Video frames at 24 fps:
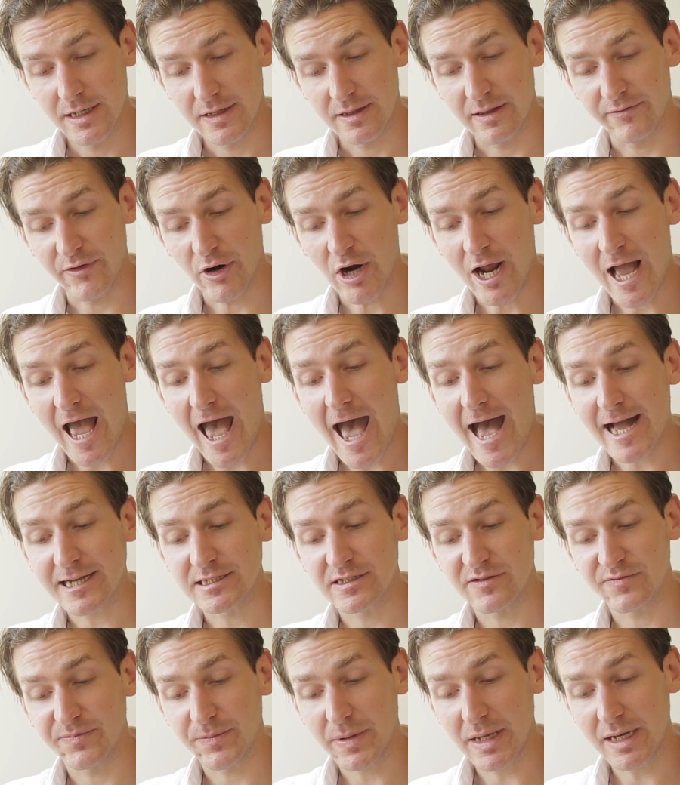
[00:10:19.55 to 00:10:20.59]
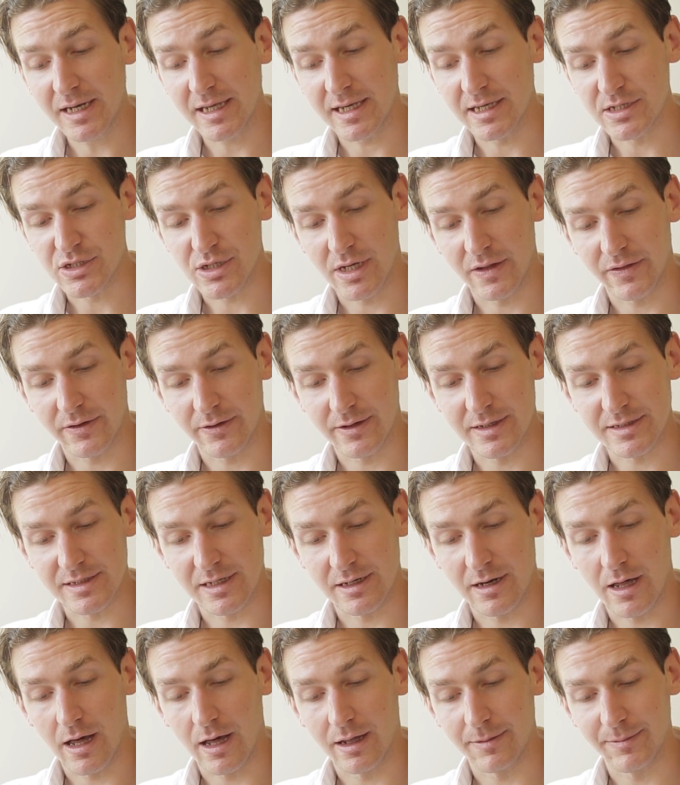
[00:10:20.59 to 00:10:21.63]
The very act of meeting each other is
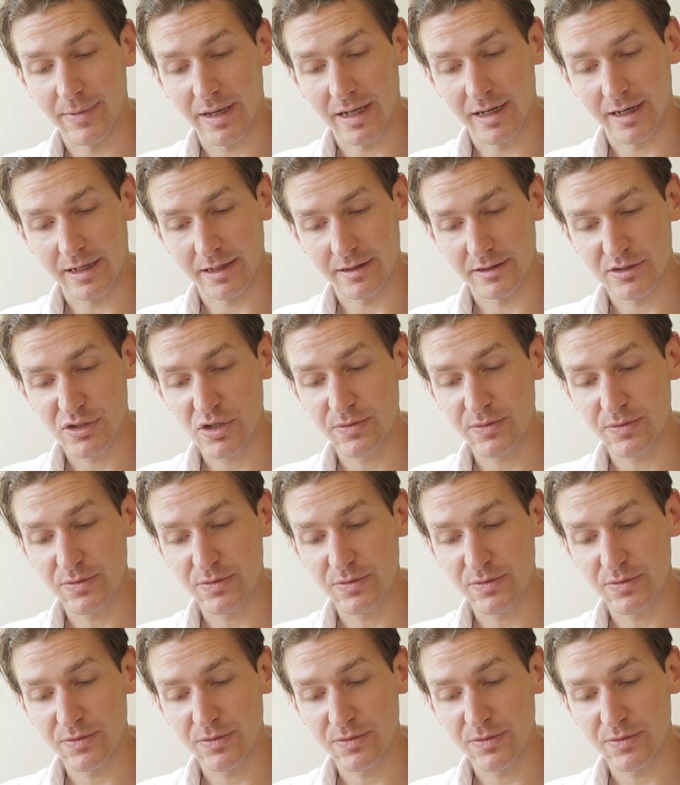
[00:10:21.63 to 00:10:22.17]
a non-meeting.